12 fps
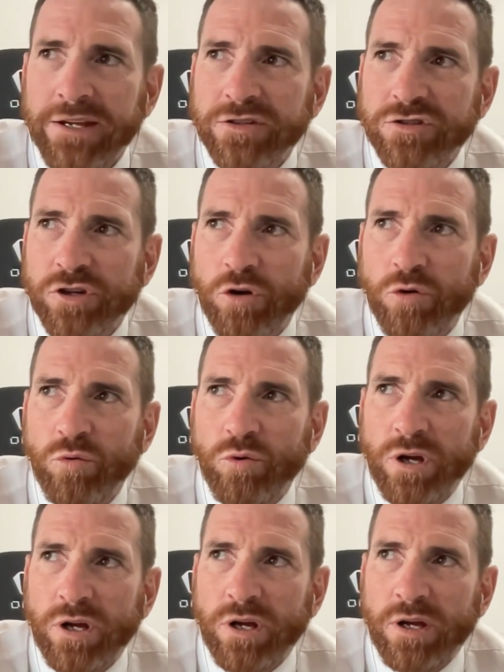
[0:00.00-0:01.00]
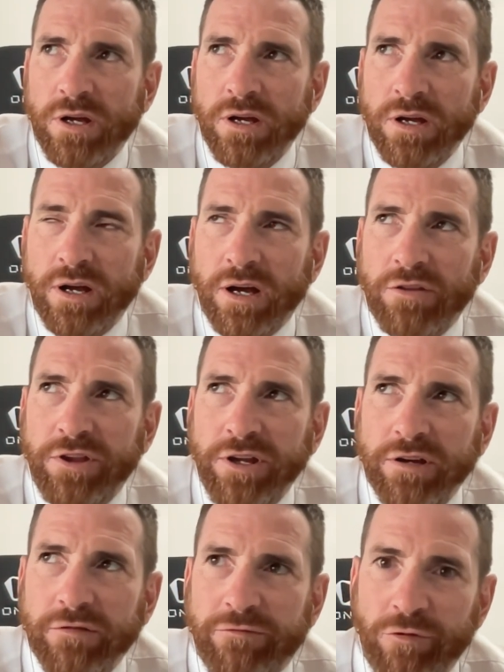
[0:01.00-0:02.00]
So I
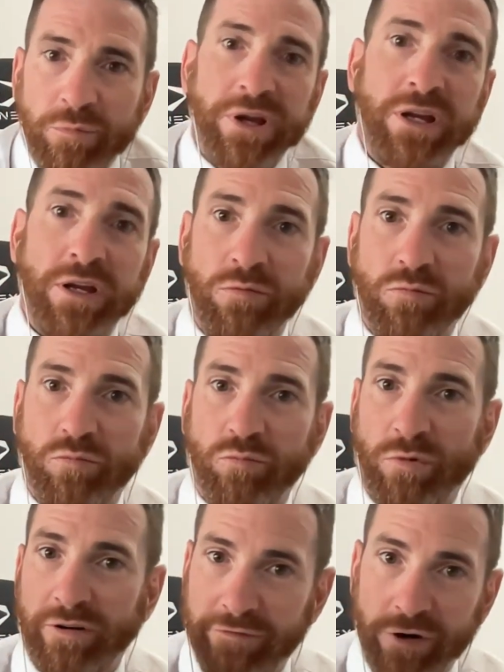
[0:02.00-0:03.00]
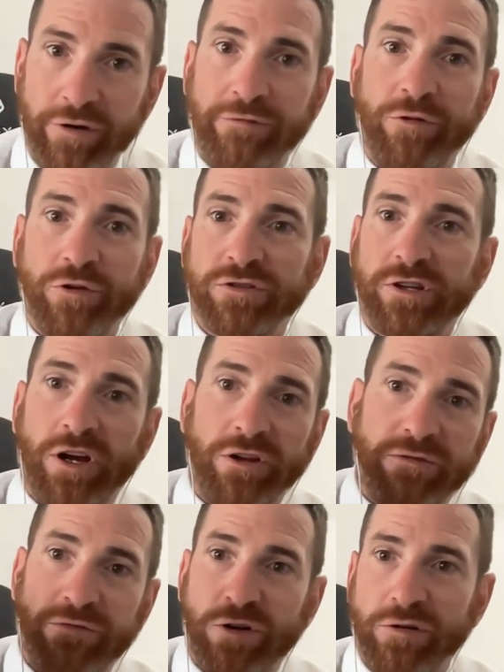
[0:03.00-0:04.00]
think for me, my very first
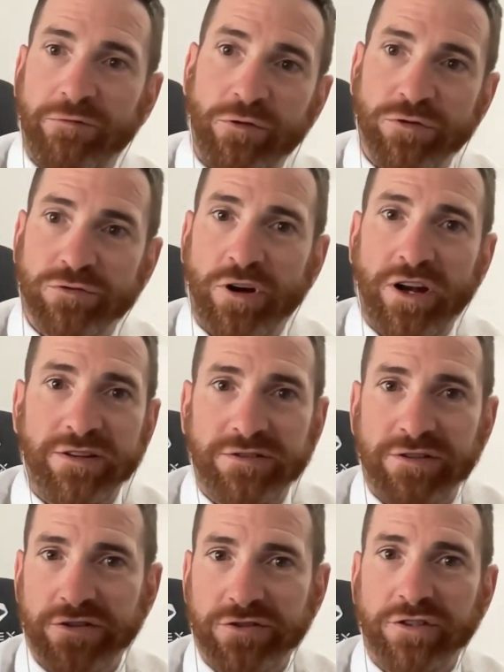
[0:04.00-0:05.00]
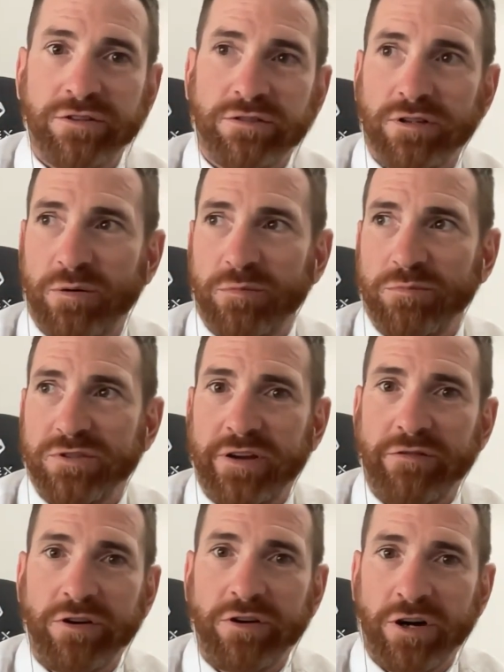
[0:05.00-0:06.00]
coach, very first training session, I'm seven.